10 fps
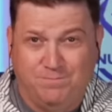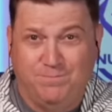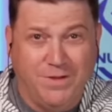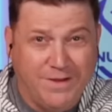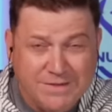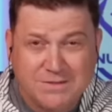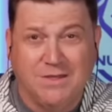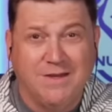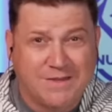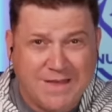plays
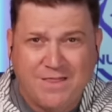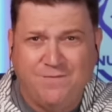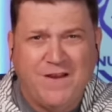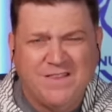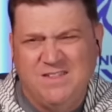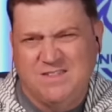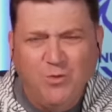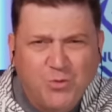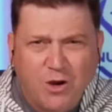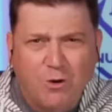like that. The fact that he's
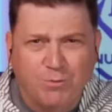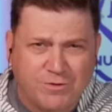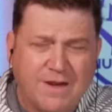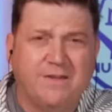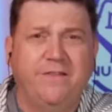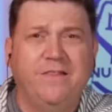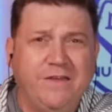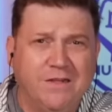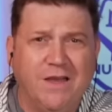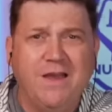out there protecting the
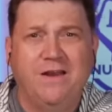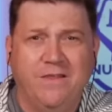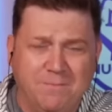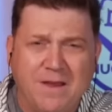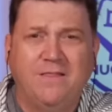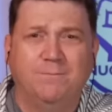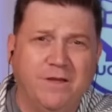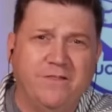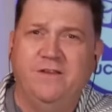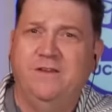lead late and then making the
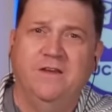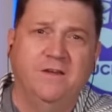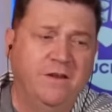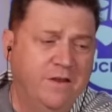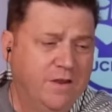play that he did,